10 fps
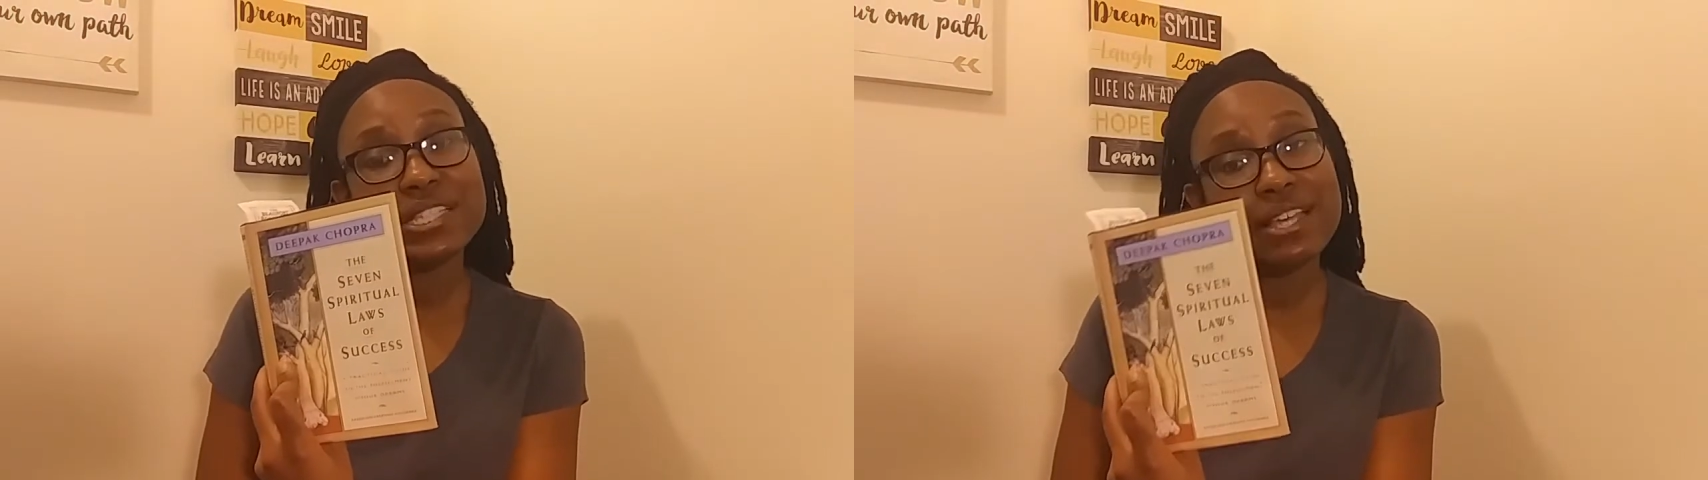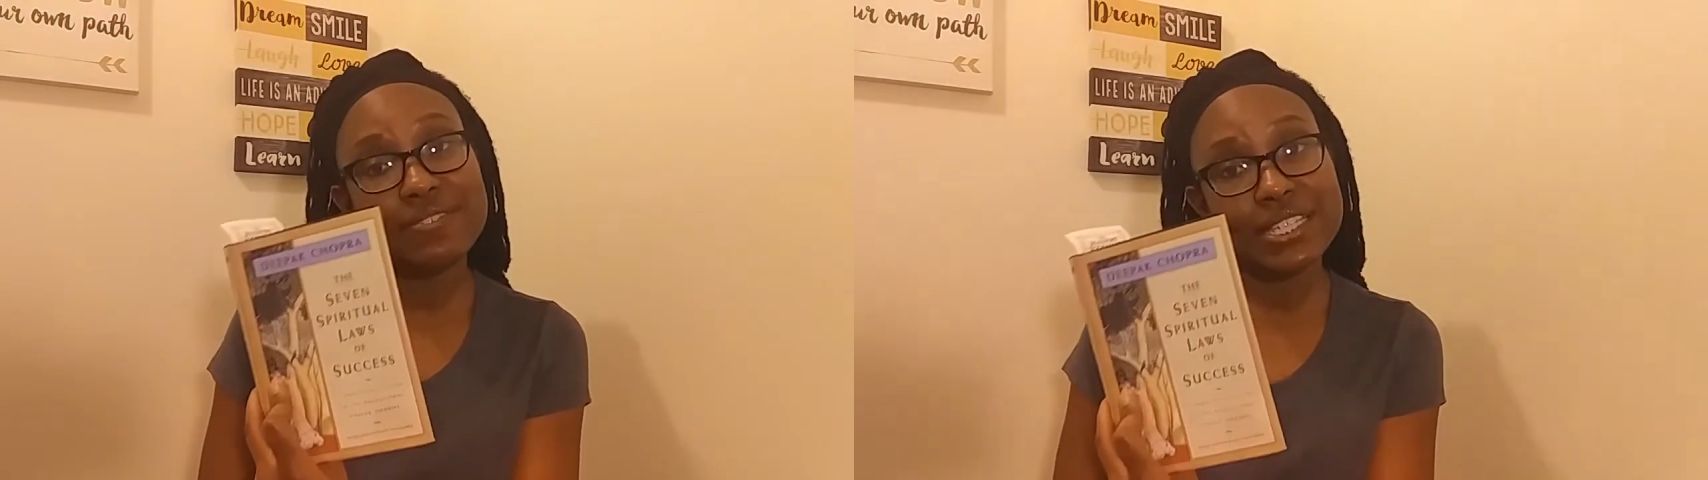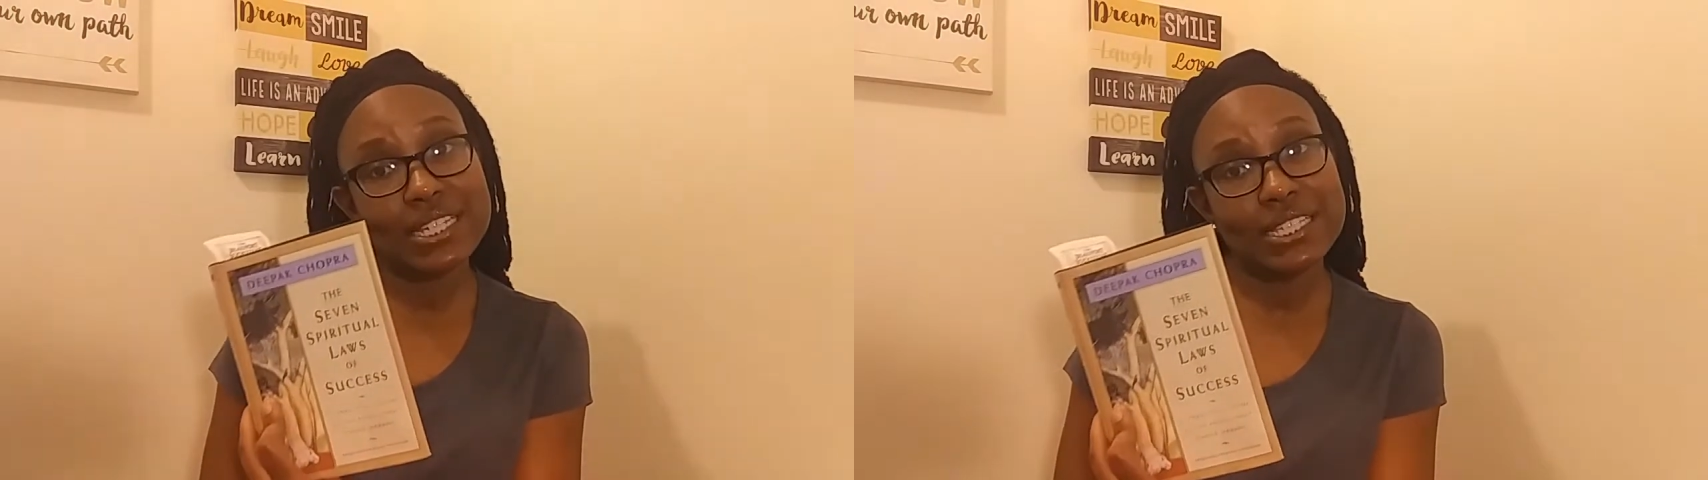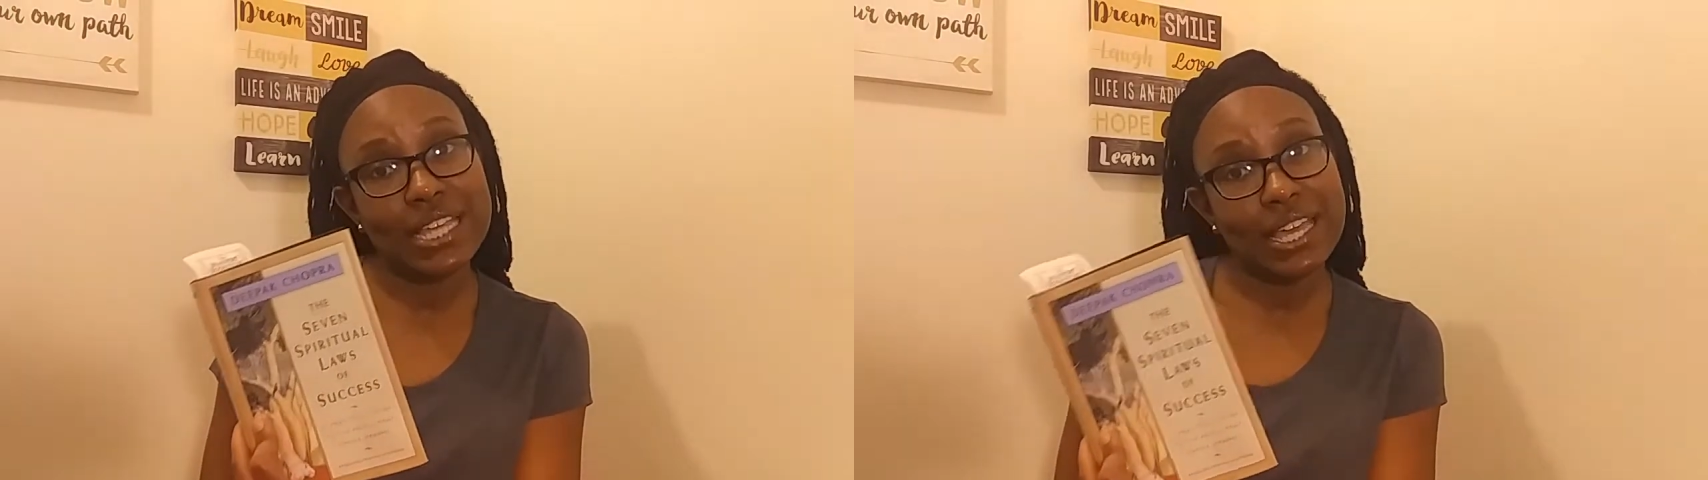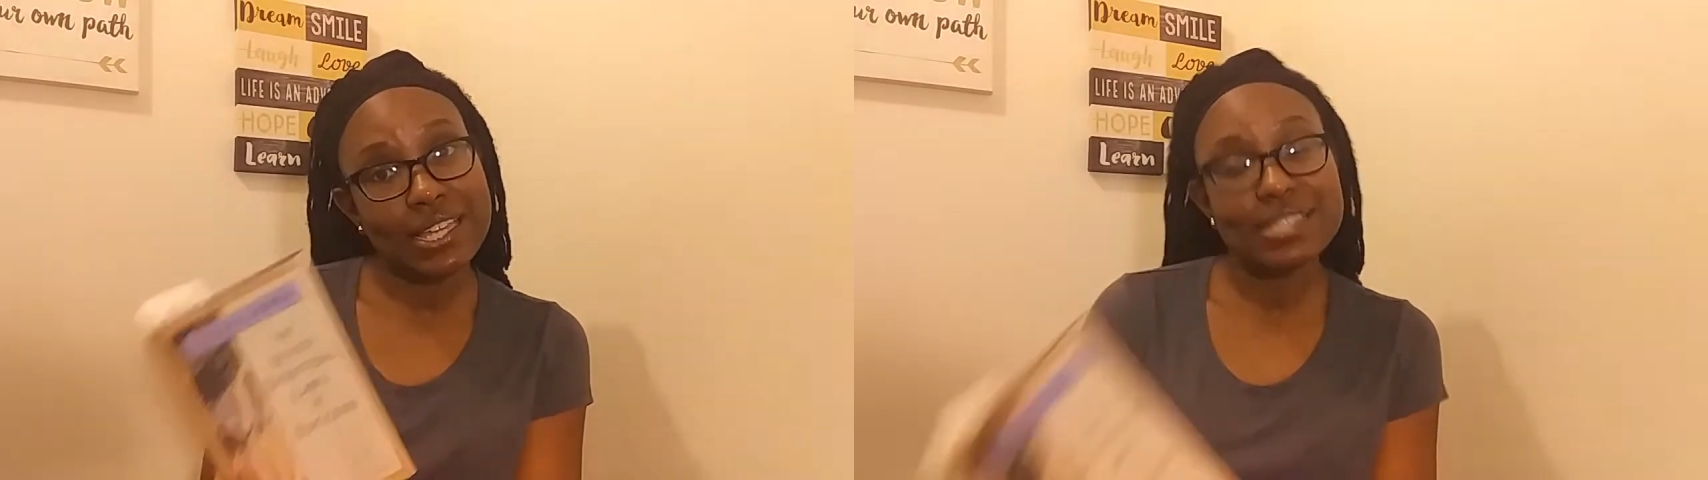of
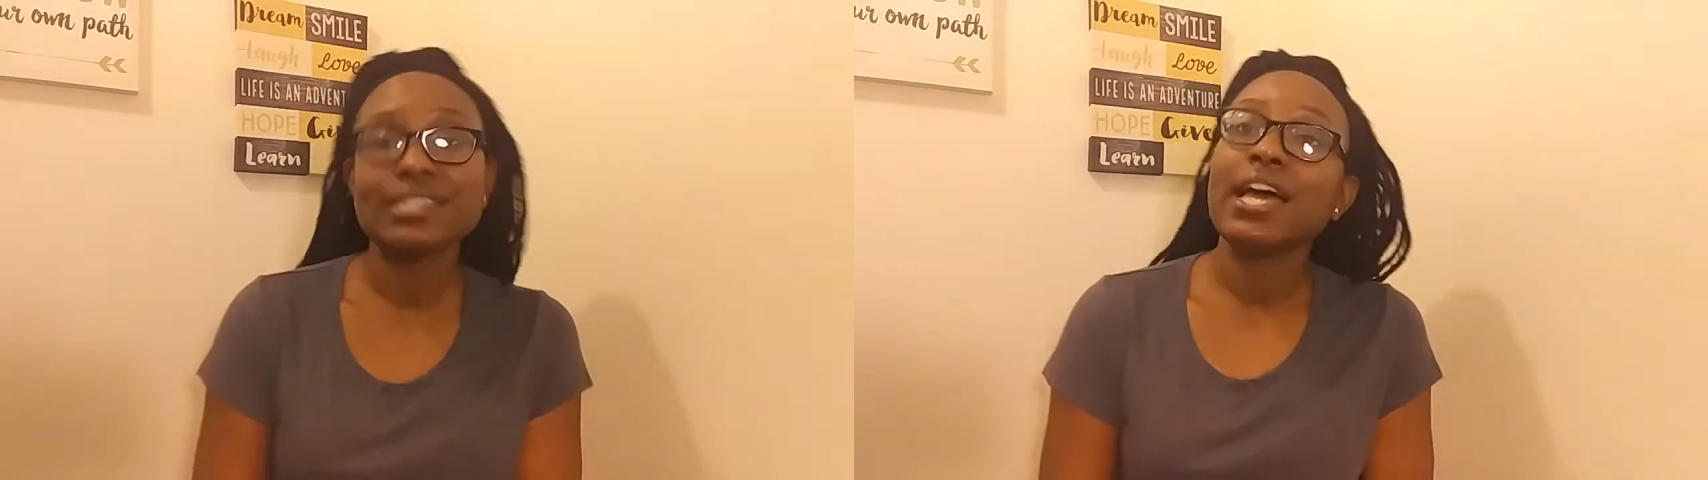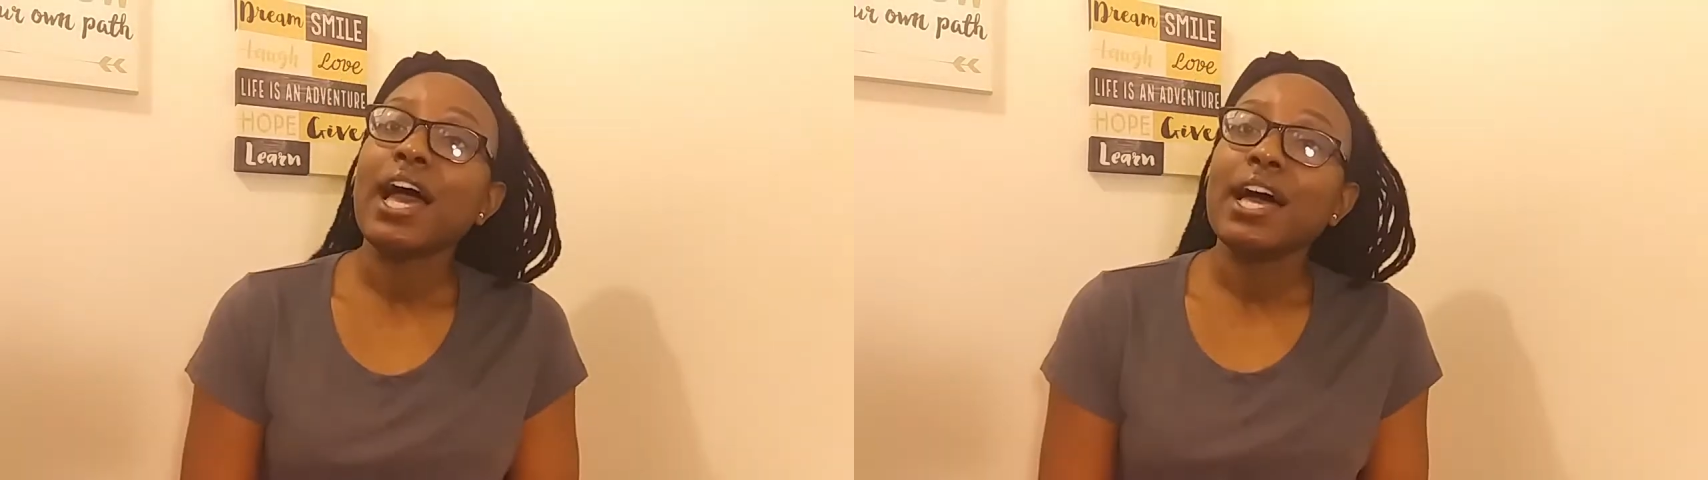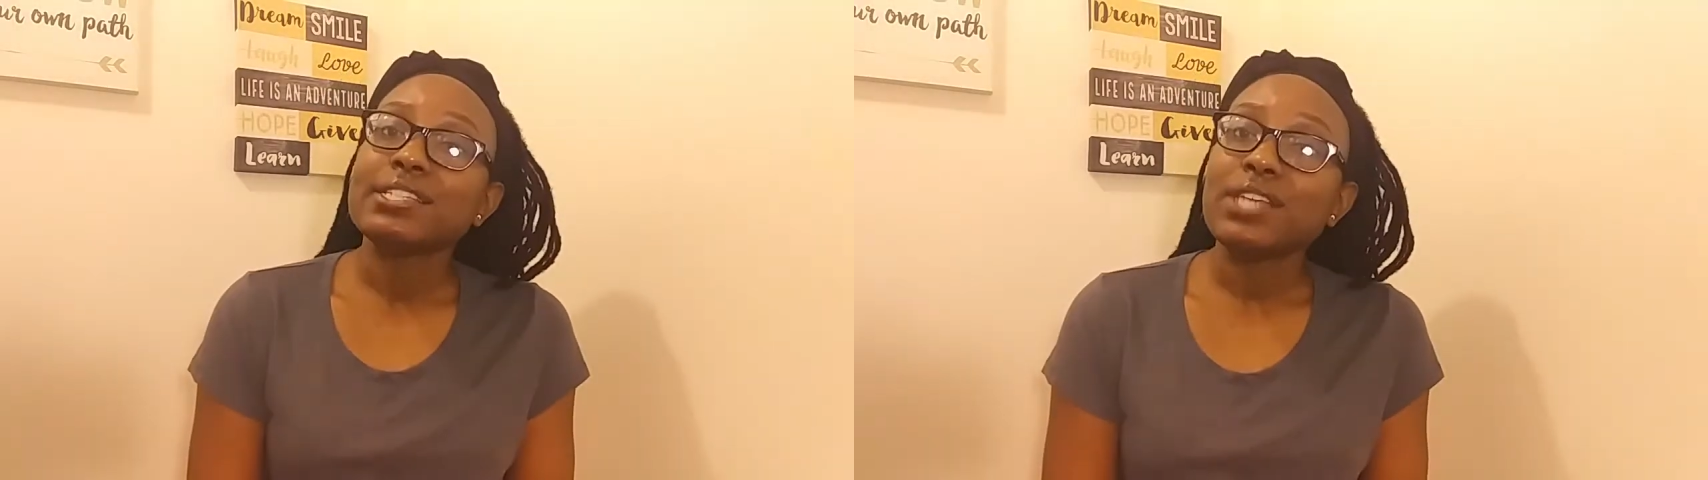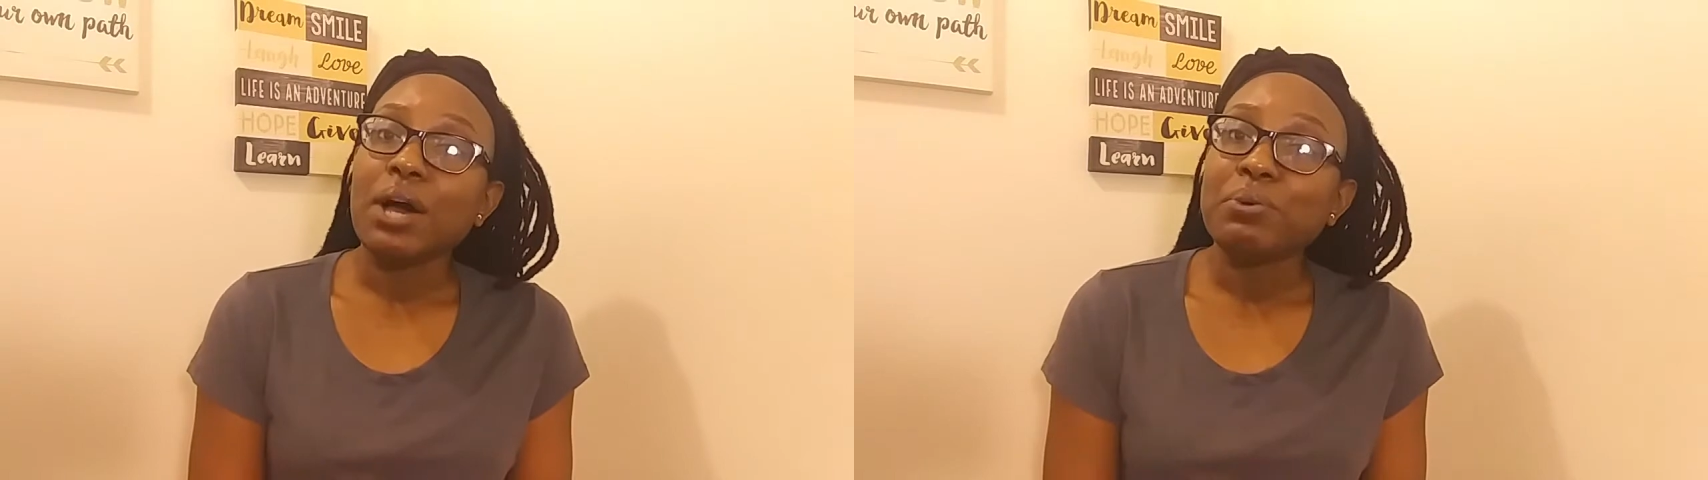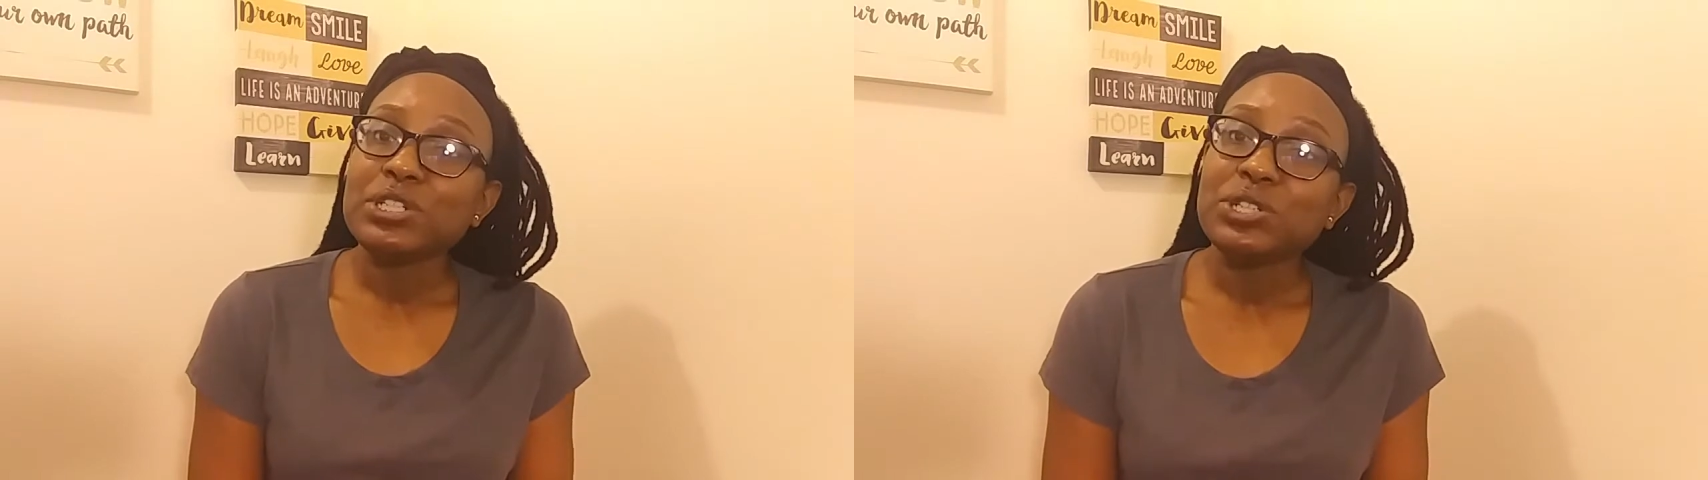success. So I want